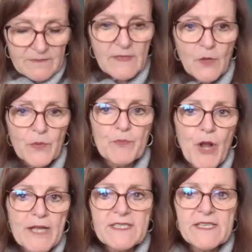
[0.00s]
We
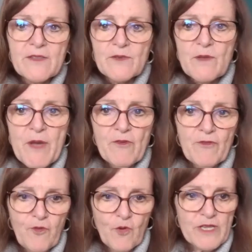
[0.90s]
brought together about
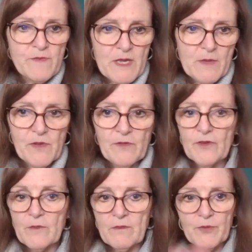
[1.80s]
40 people
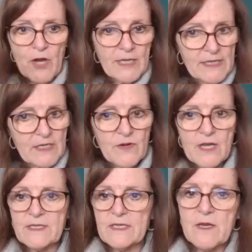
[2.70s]
from broadly
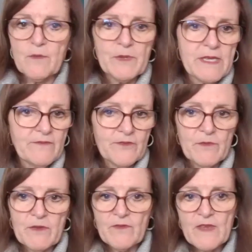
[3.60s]
across the company, from
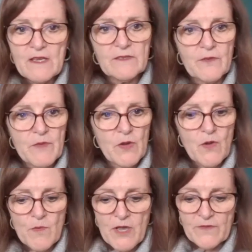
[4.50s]
the field, from the
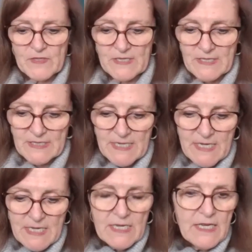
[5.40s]
home offices.
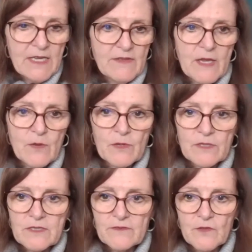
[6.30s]
They were
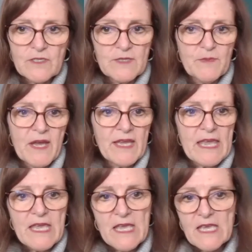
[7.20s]
diverse by
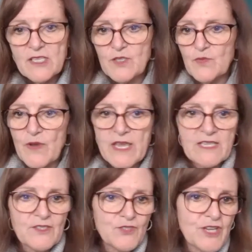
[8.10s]
age,
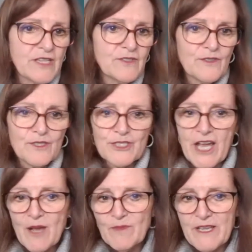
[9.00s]
race, gender,
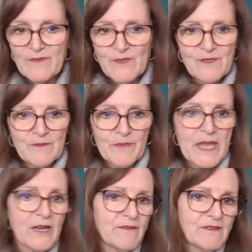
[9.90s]
job level,
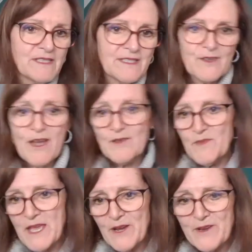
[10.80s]
parents,
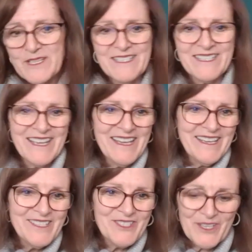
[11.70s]
non-parents,
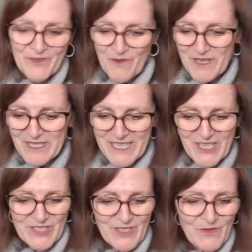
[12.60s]
gender
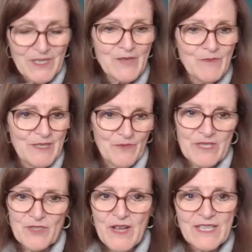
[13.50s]
orientation, you name it. We
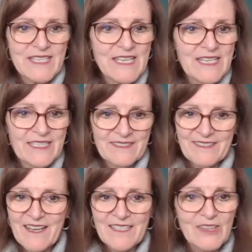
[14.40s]
tried to hit
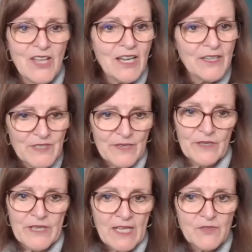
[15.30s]
a lot of
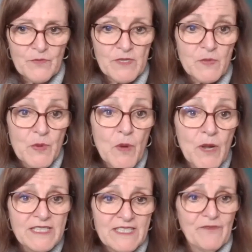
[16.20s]
different attributes. We
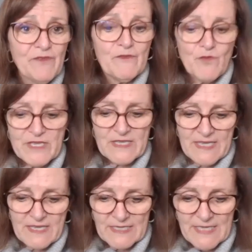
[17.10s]
wanted different voices
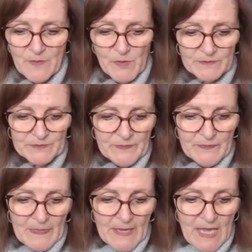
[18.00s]
at the table.
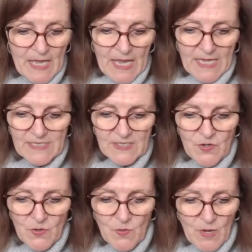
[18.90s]
And
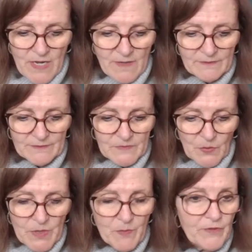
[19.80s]
so
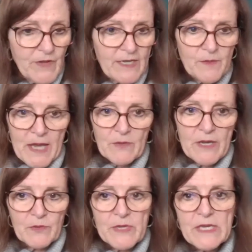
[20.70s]
we provided
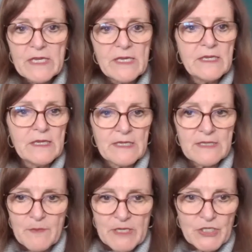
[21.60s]
background reading and
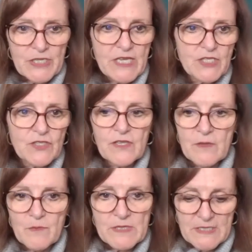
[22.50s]
some education on the
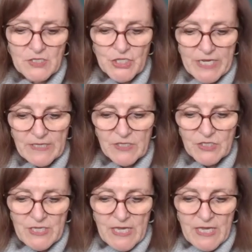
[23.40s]
business challenge.